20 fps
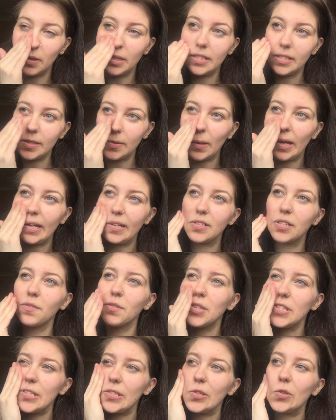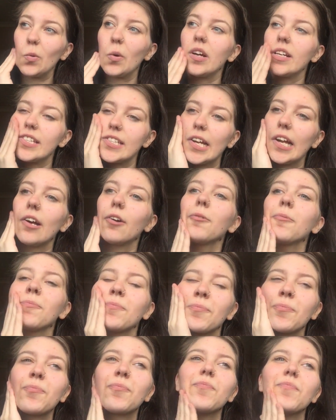ones as well. So I've used this twice now.
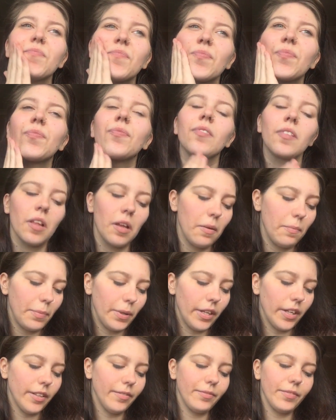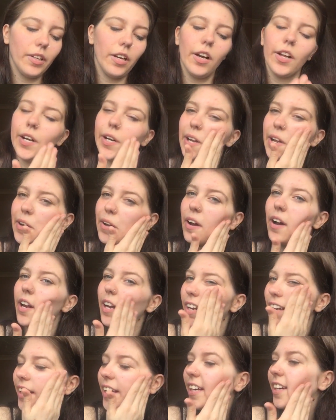But I don't know. I
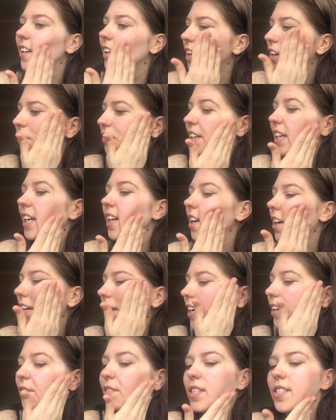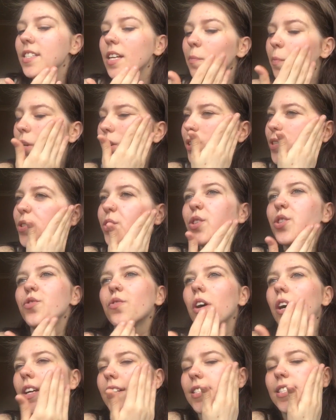like it. I really like it. As someone who's got
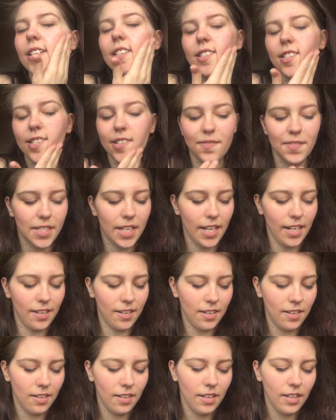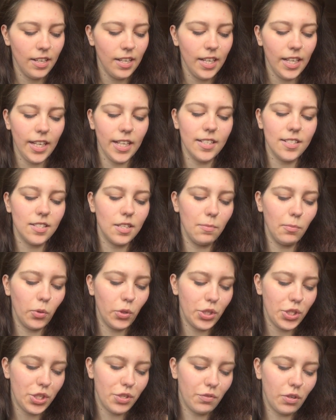dry and sensitive skin, it's the
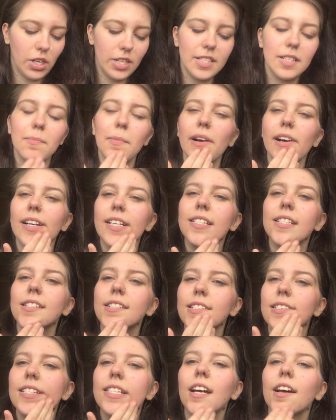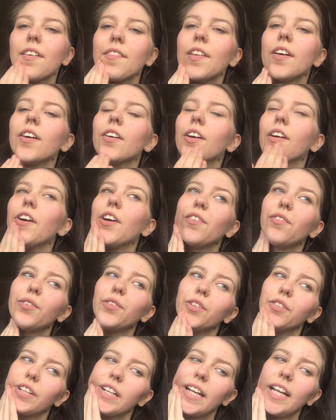moisturising masks and stuff that I go
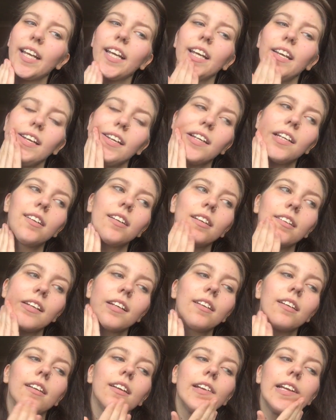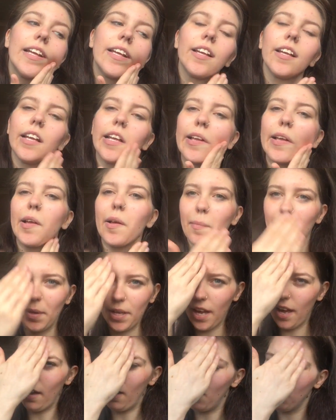for, really.
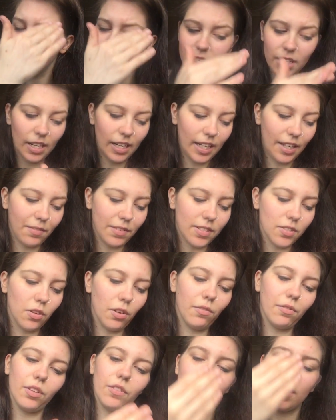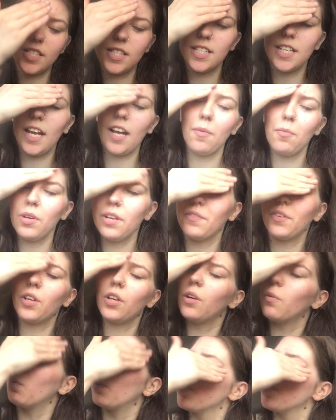But yeah, I'm just going to leave this on for the rest of the day. I'm not even going to